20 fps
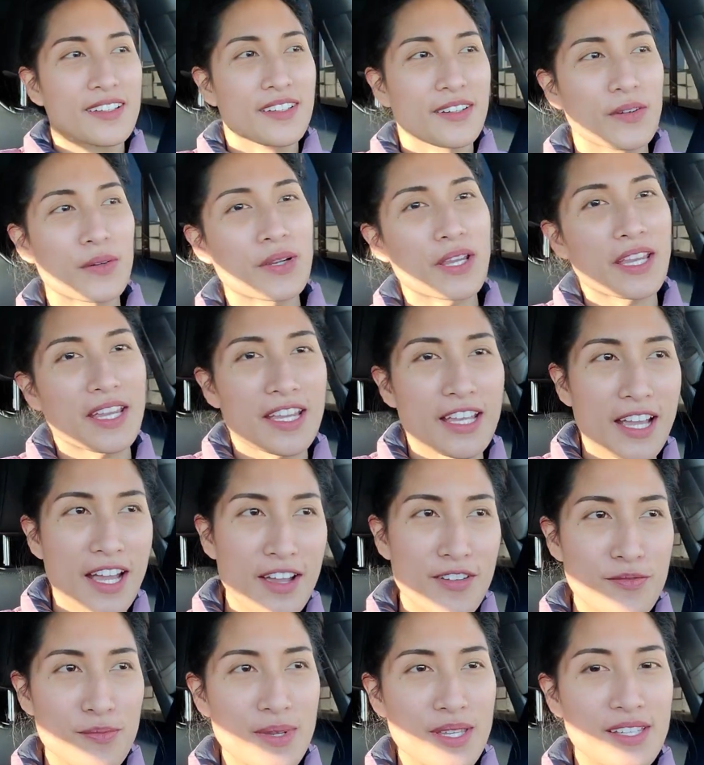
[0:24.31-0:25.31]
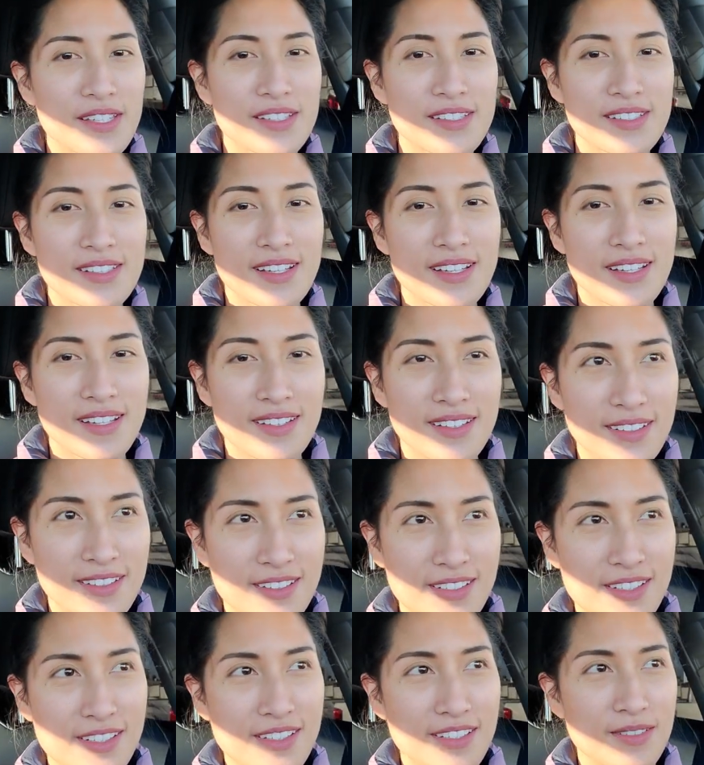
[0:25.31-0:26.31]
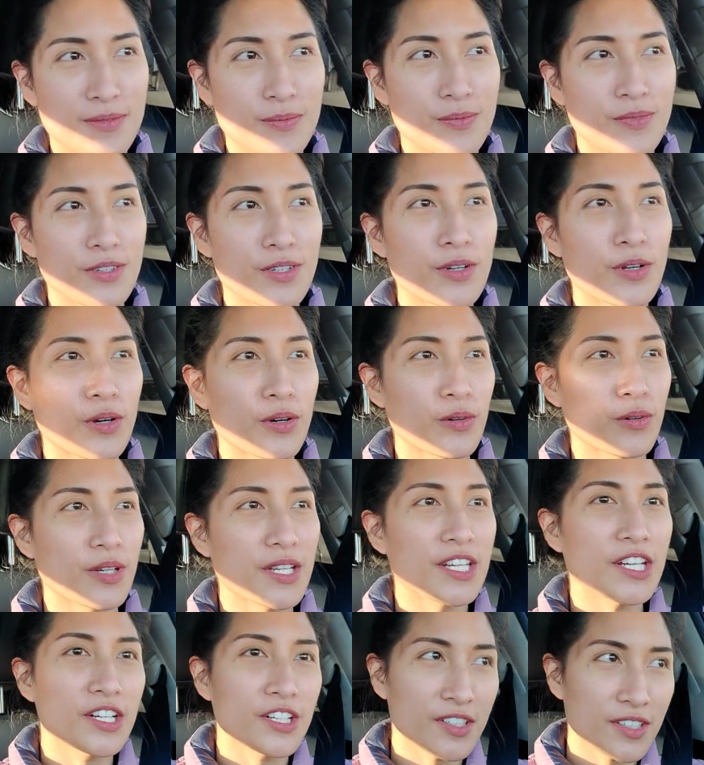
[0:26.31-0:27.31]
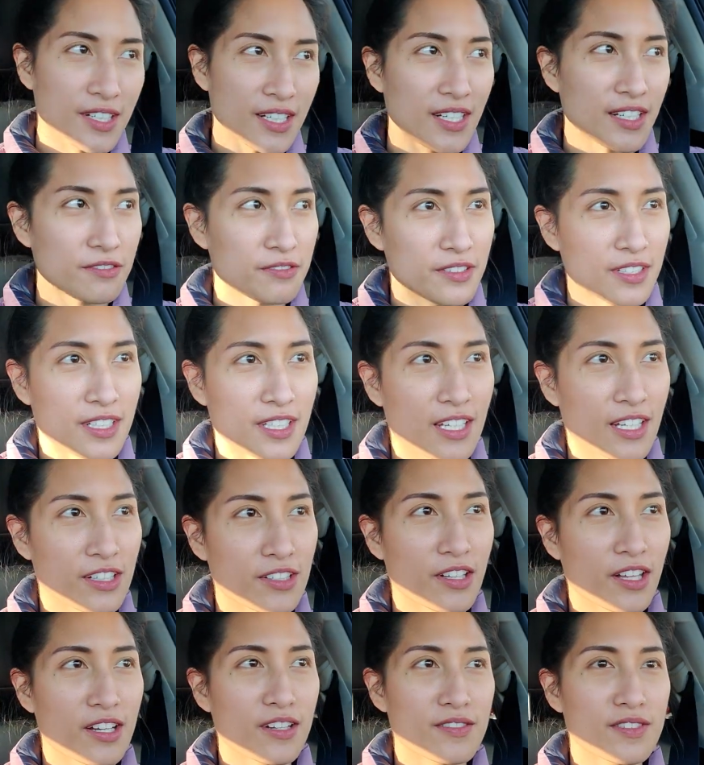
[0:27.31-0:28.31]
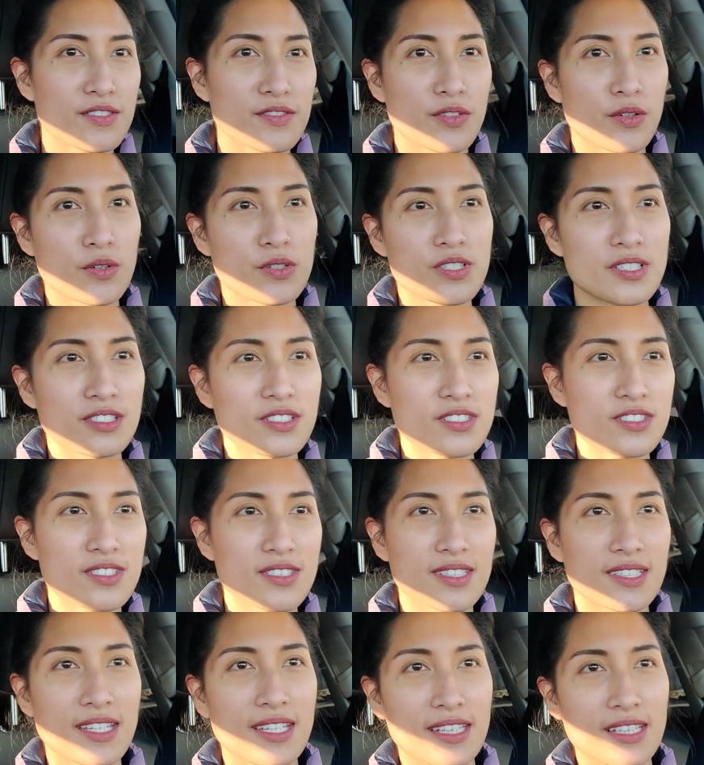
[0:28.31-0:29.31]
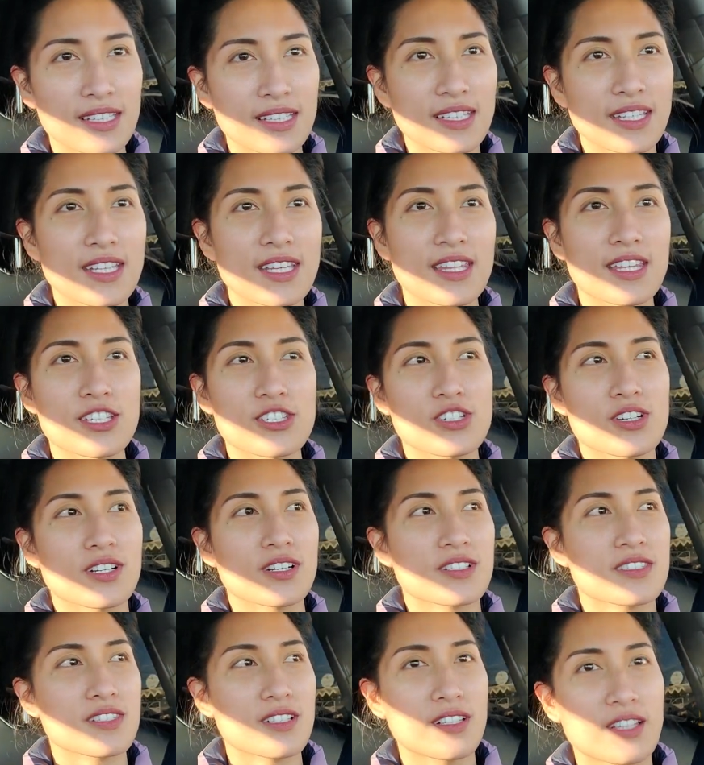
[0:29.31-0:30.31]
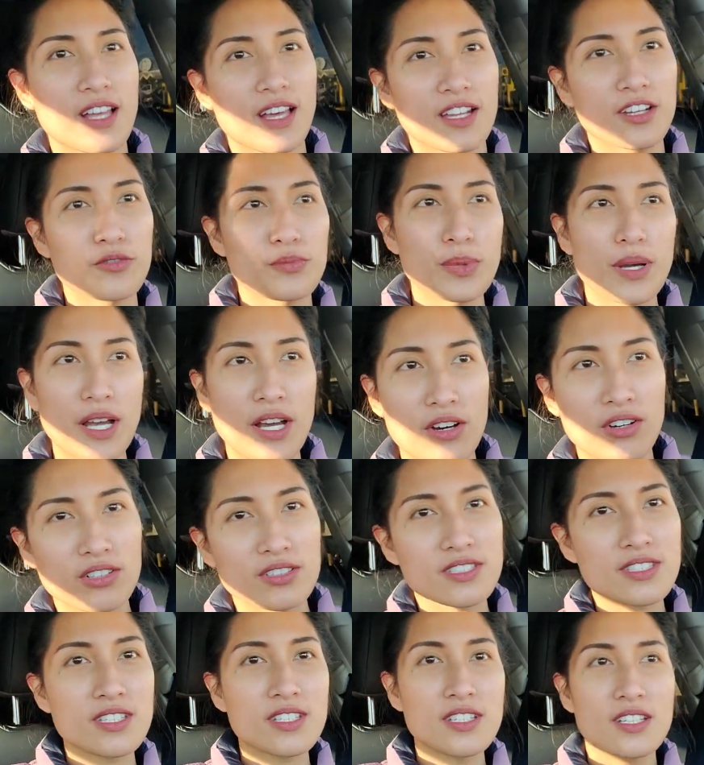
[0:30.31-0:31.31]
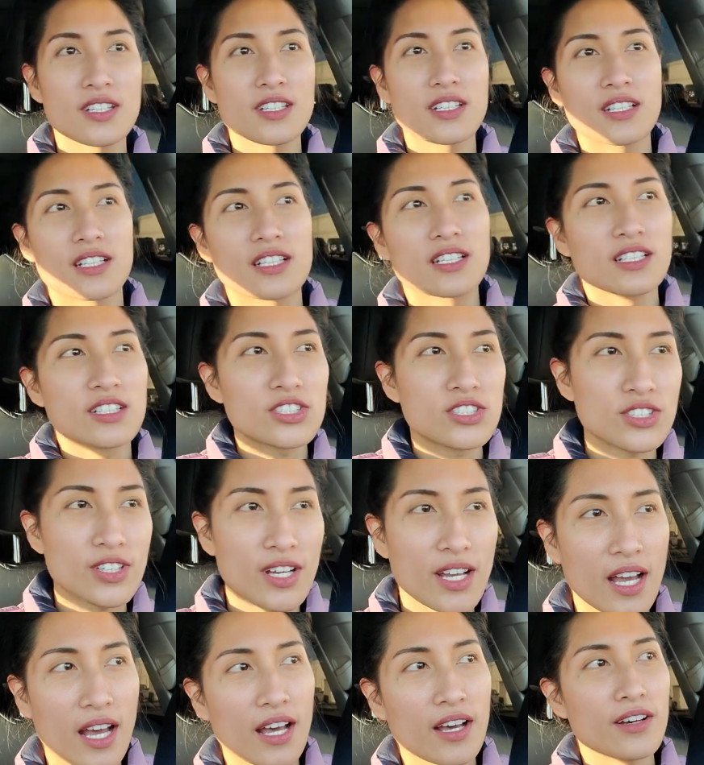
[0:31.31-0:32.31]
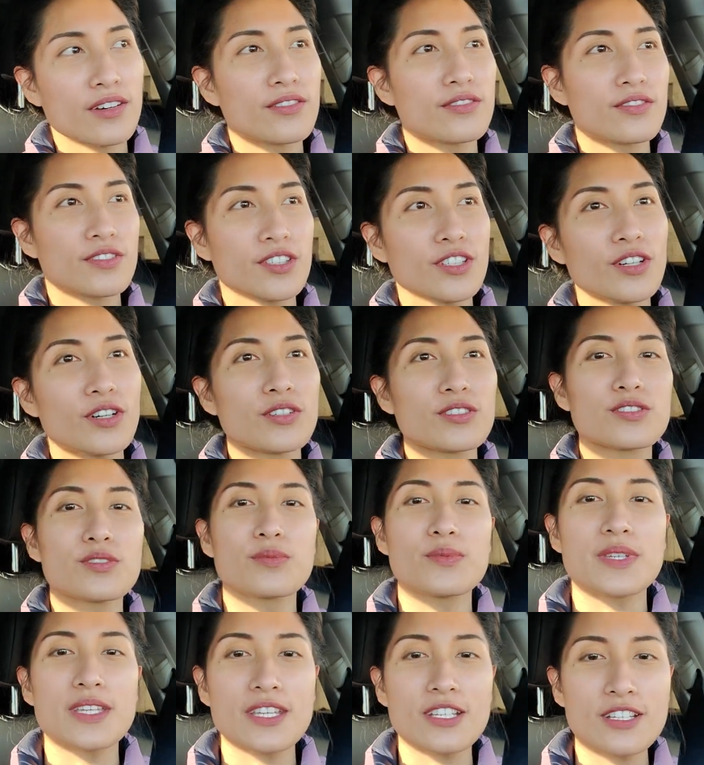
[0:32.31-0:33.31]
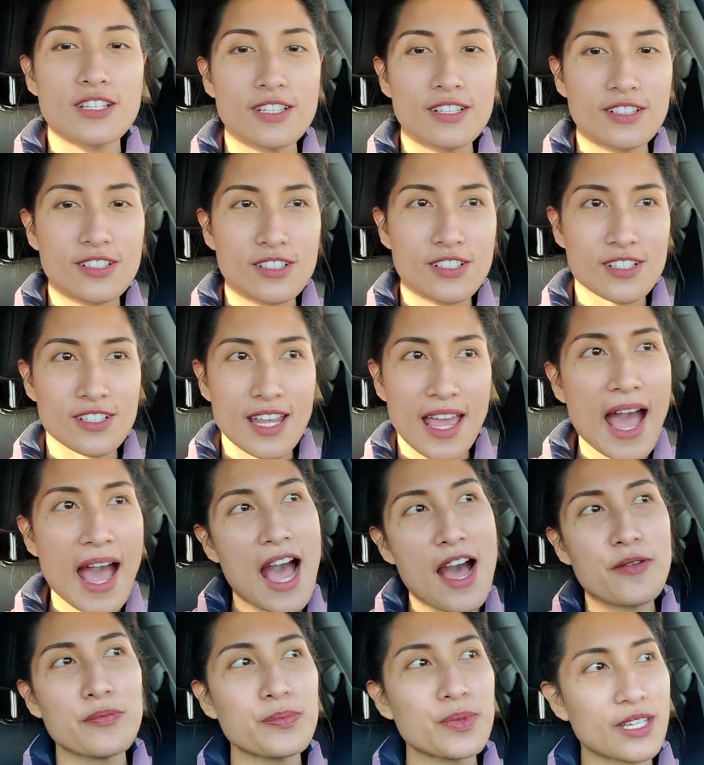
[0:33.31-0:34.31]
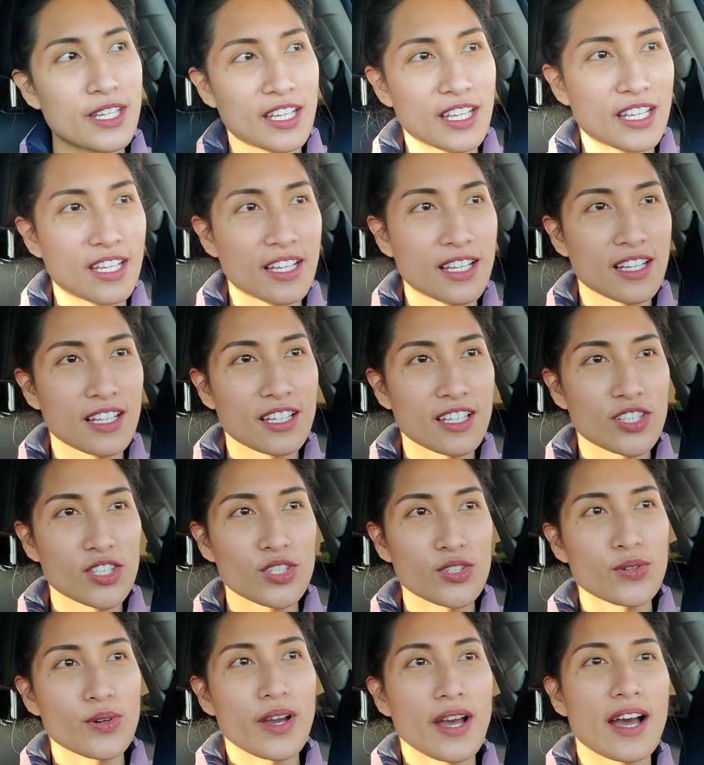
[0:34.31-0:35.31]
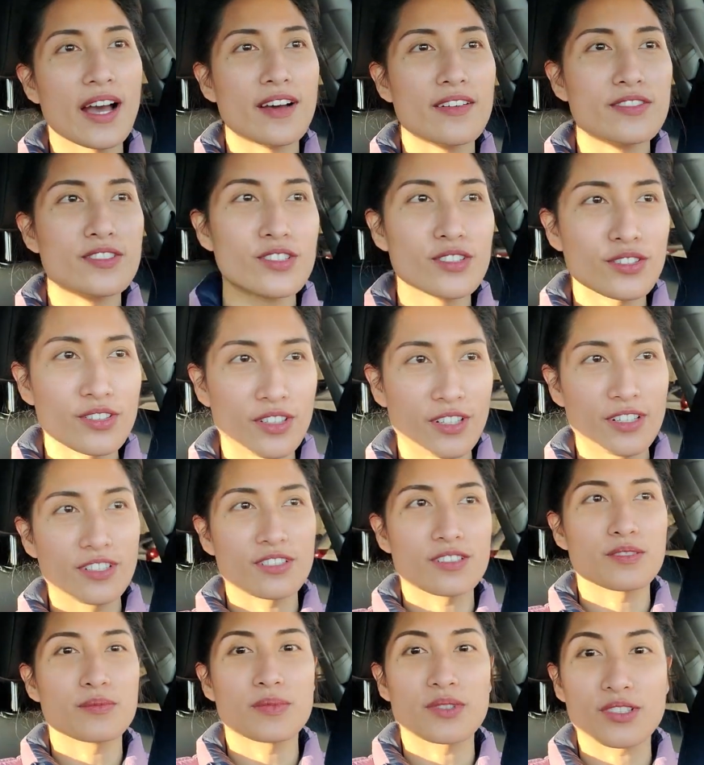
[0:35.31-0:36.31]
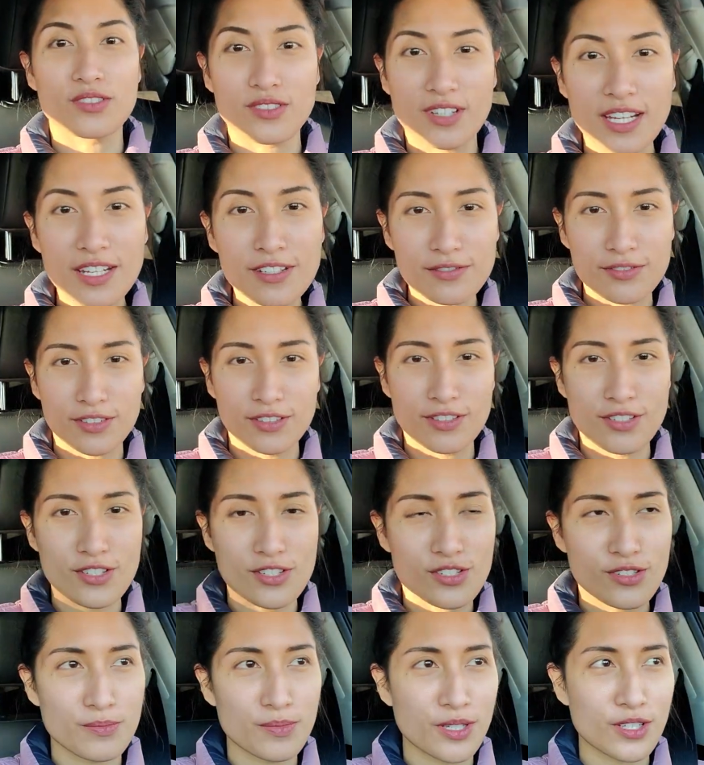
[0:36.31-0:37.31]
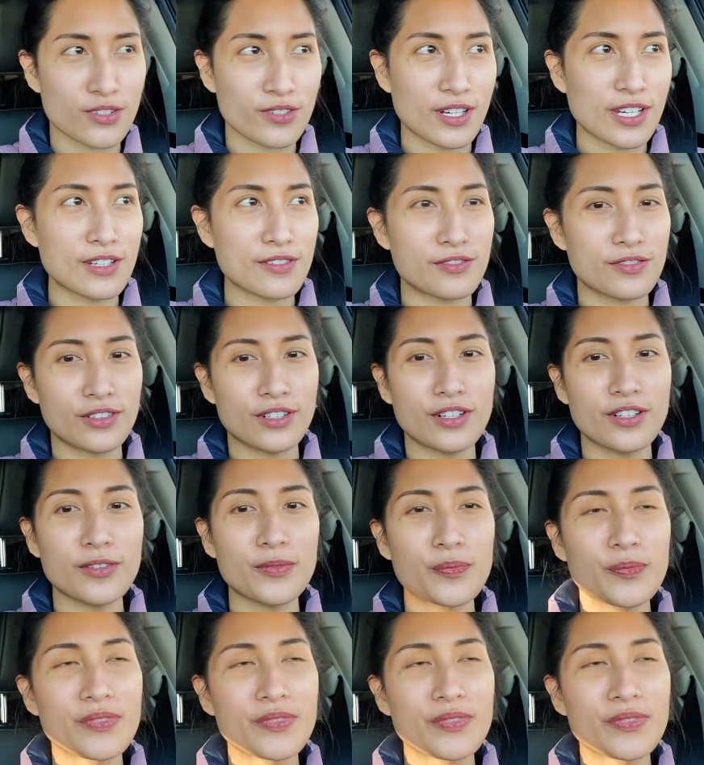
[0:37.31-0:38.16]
okay, I've been, reading a lot of devotionals lately that talks a lot about to have, to be happy, you have to learn to be grateful. You should be grateful.